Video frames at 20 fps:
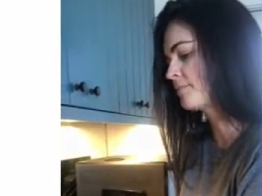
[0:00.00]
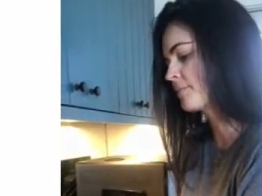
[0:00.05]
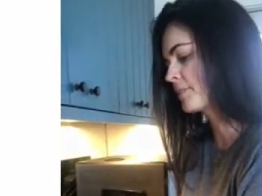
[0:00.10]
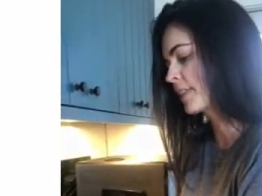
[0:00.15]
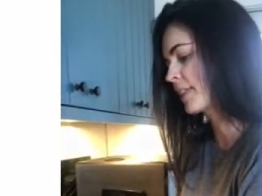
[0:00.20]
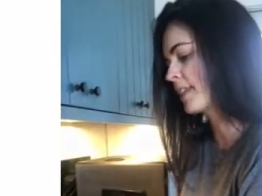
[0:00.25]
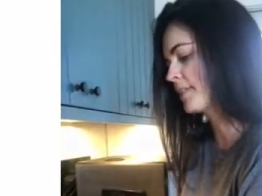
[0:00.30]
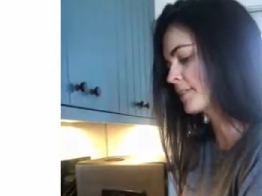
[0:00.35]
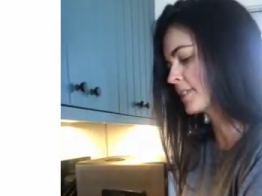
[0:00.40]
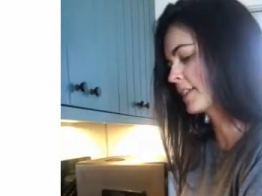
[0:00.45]

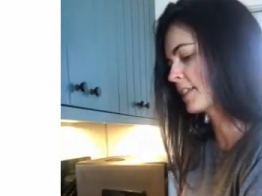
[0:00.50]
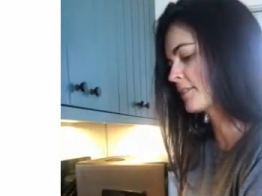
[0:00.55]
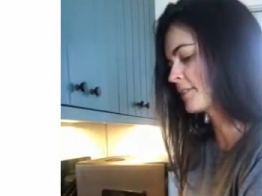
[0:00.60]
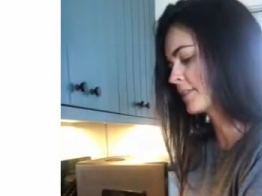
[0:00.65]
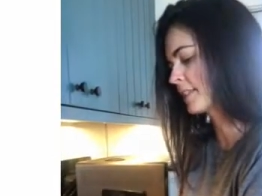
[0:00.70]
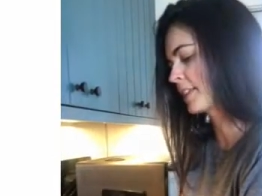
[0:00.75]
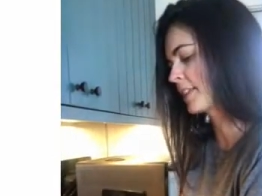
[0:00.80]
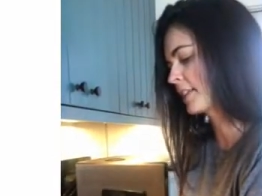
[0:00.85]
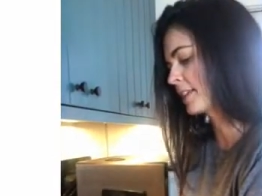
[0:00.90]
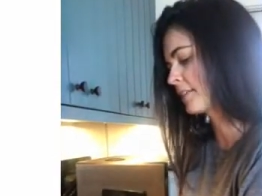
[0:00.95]
Gives it
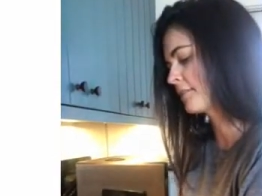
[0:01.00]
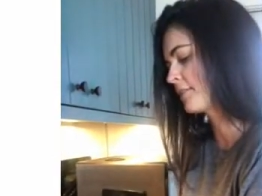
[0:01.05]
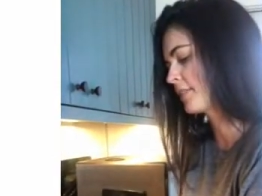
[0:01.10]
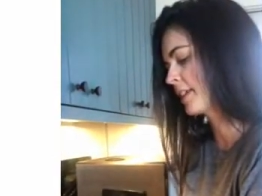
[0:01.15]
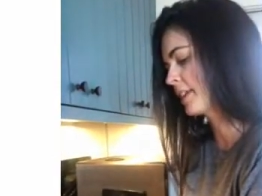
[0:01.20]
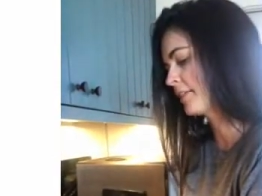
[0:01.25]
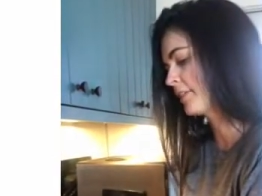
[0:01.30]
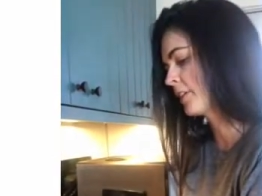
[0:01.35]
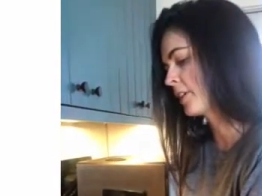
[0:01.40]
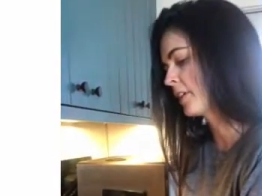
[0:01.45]
really good
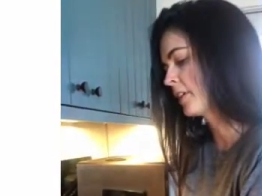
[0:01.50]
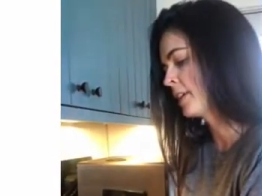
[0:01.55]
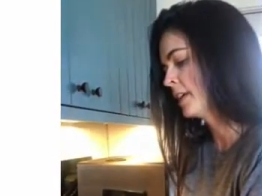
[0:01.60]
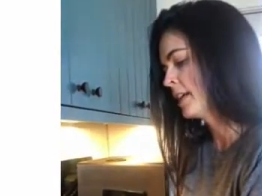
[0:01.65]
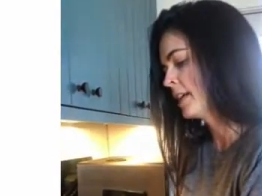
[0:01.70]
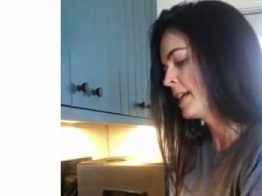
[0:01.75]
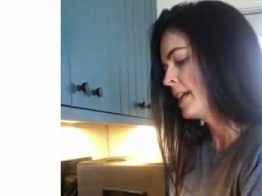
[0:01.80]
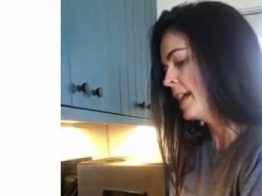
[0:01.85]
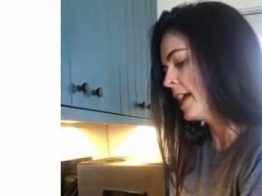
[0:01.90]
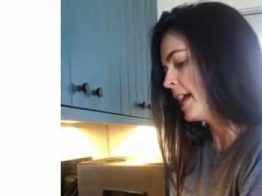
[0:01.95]
flavor.
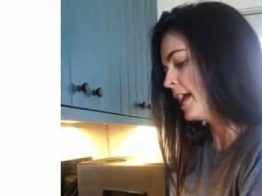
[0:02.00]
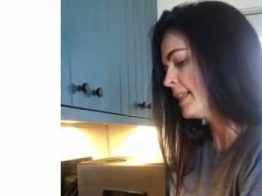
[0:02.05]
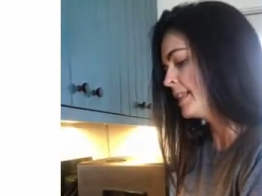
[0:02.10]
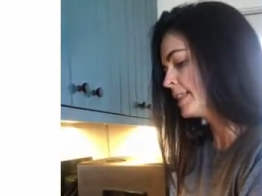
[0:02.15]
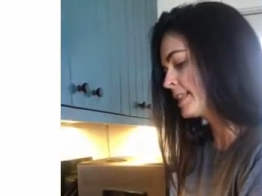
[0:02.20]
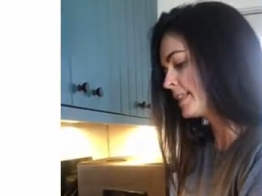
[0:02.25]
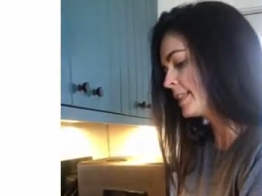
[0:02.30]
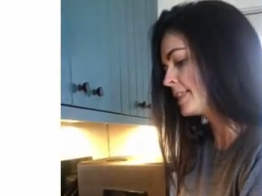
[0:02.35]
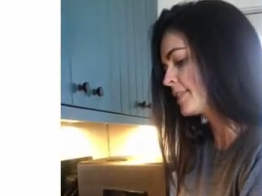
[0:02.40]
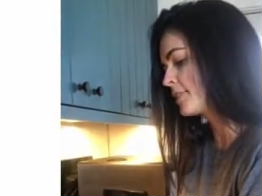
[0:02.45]
And
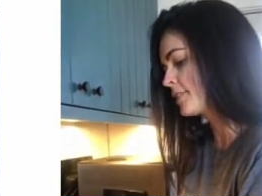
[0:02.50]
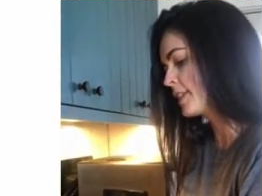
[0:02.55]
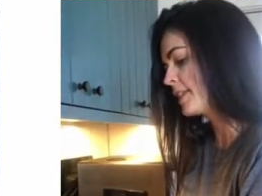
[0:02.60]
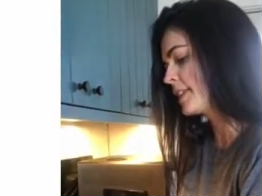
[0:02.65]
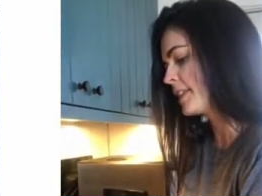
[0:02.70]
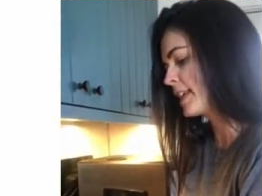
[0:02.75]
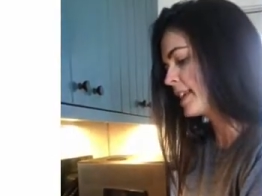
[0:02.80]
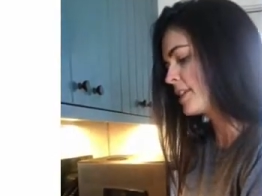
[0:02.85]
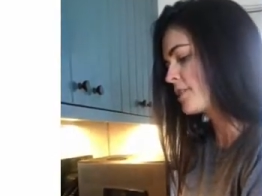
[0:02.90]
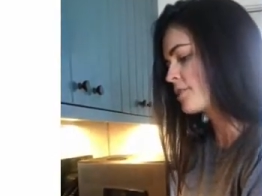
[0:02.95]
this is a great
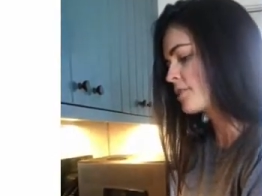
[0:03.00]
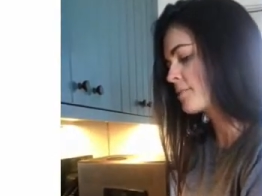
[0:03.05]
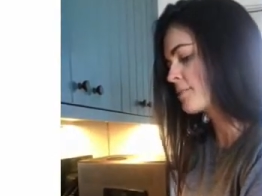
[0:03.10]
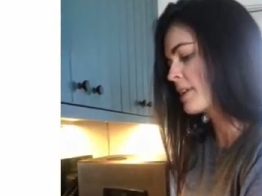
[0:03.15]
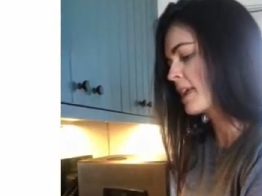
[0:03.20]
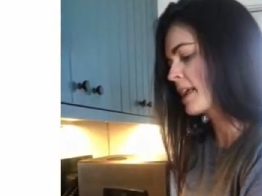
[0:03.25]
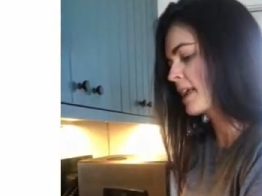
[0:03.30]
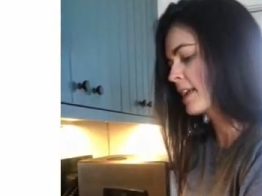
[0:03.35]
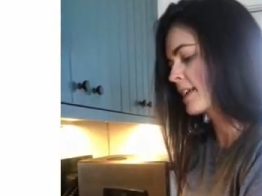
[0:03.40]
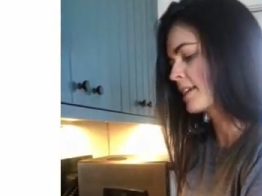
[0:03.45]
thing you can
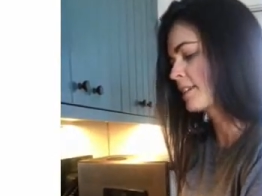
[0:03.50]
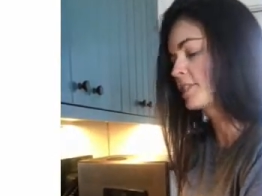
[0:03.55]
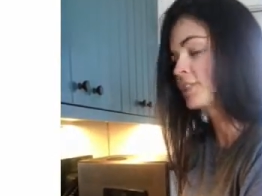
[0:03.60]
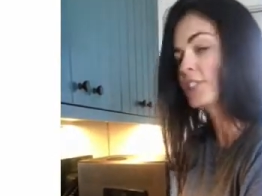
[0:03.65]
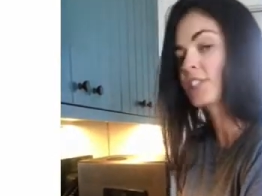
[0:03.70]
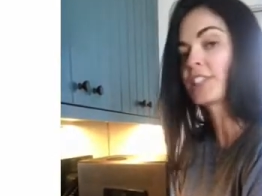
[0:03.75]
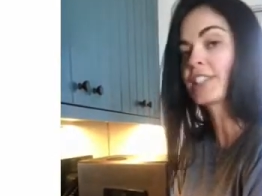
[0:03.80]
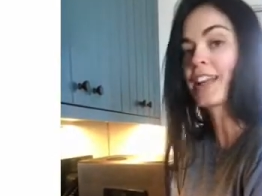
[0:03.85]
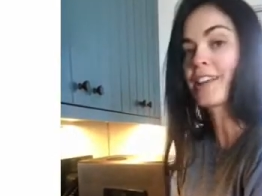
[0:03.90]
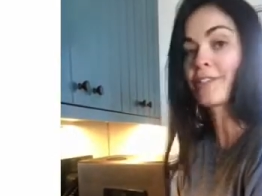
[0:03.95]
make,
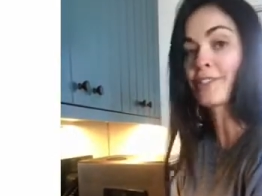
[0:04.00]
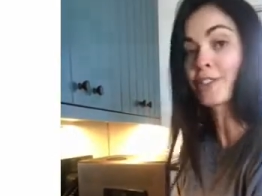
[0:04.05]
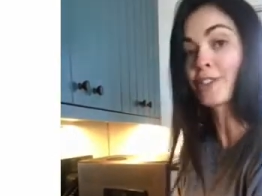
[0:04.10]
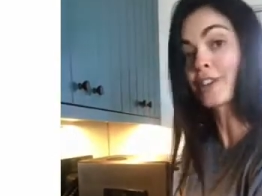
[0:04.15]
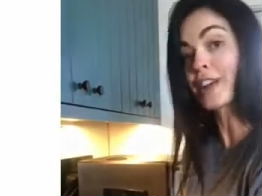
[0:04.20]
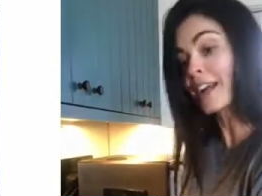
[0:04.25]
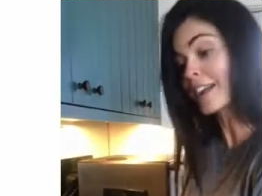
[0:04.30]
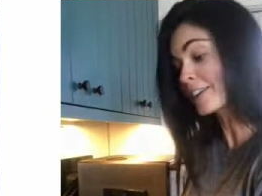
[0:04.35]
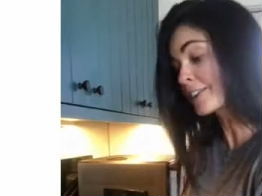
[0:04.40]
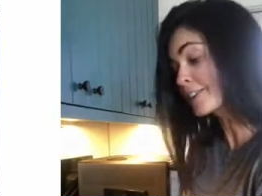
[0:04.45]
just have with
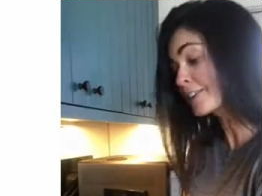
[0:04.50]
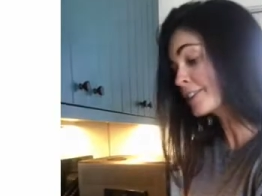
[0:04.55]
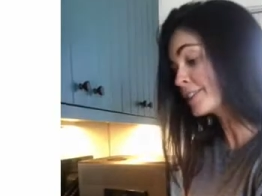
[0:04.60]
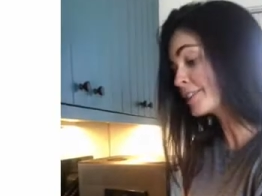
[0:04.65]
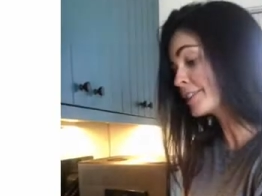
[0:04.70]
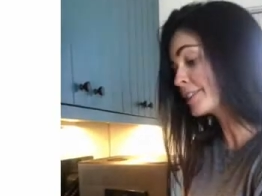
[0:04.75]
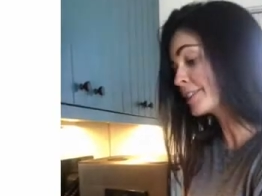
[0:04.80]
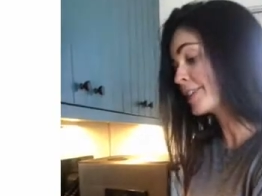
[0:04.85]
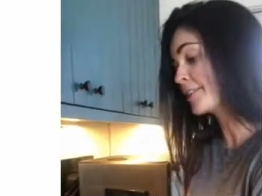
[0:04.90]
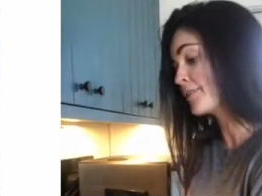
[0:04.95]

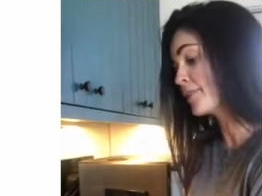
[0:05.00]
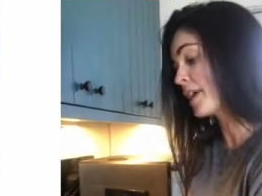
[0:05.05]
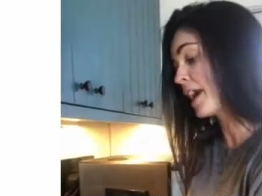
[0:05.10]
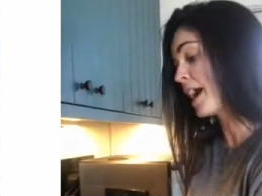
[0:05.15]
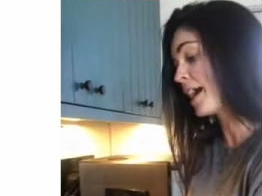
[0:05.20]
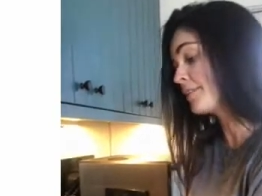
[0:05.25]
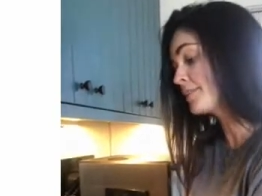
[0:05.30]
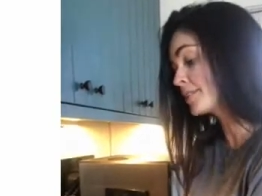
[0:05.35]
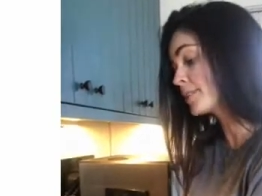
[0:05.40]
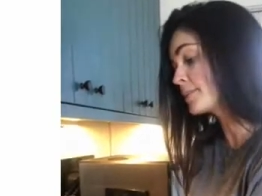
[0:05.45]
crackers. If you
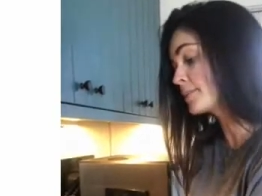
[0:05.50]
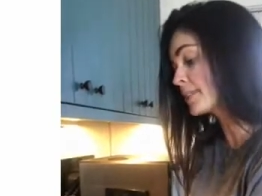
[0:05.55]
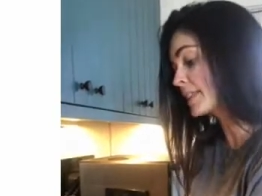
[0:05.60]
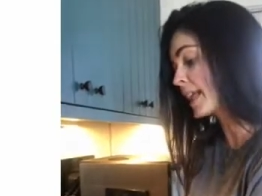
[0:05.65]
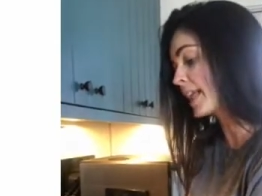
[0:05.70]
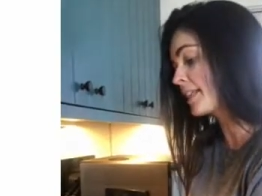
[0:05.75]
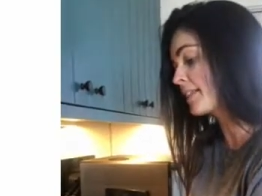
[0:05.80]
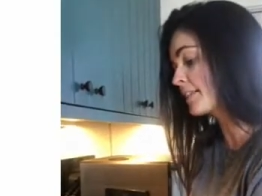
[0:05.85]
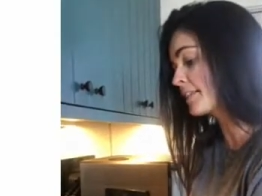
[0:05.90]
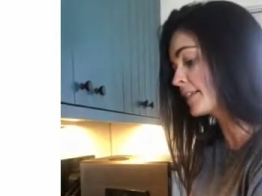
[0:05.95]
have some
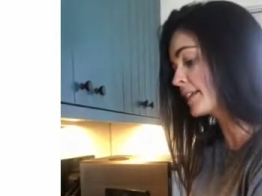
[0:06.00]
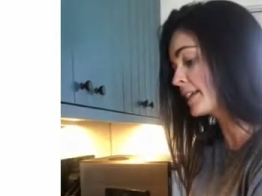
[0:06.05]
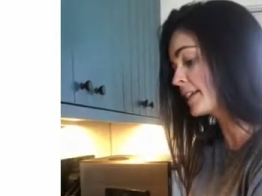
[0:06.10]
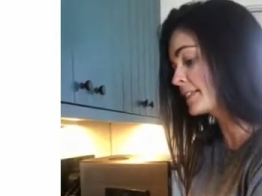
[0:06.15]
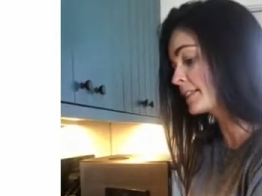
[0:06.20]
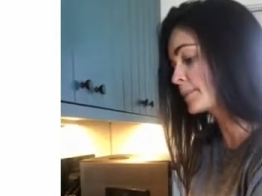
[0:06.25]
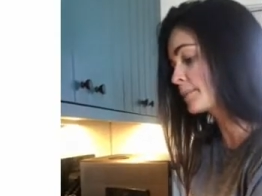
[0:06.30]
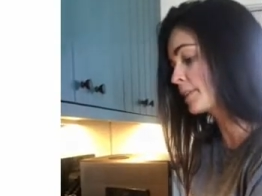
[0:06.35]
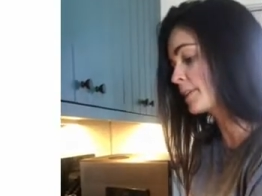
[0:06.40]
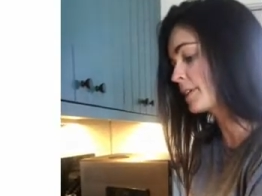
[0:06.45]
salad
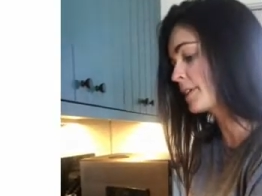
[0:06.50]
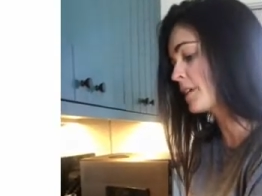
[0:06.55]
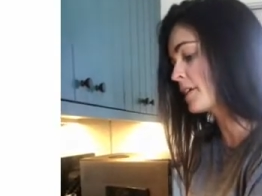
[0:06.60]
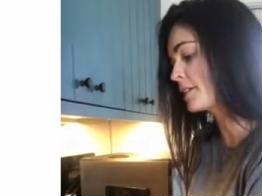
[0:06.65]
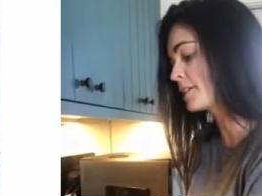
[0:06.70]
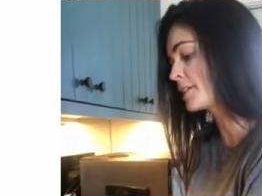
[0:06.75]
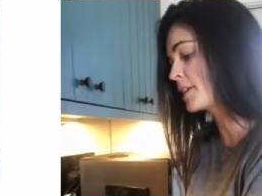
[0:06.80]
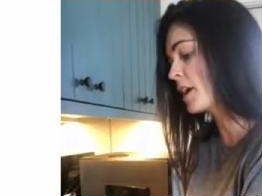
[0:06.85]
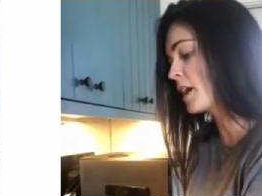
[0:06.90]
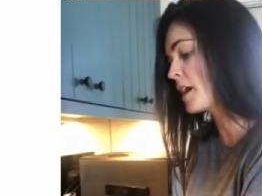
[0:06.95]
greens, put it on
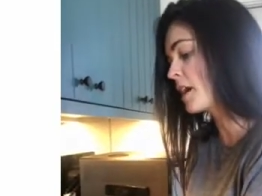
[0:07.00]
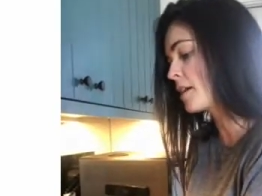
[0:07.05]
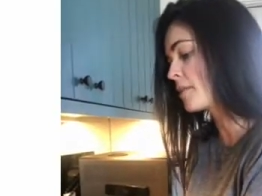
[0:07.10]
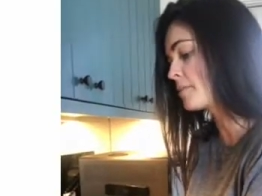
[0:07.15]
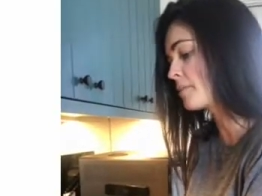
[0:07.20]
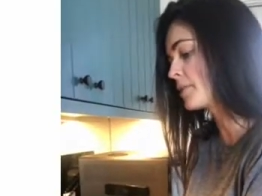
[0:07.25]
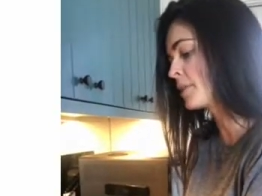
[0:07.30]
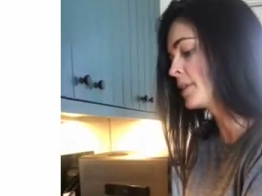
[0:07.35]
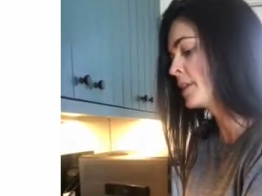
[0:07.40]
top.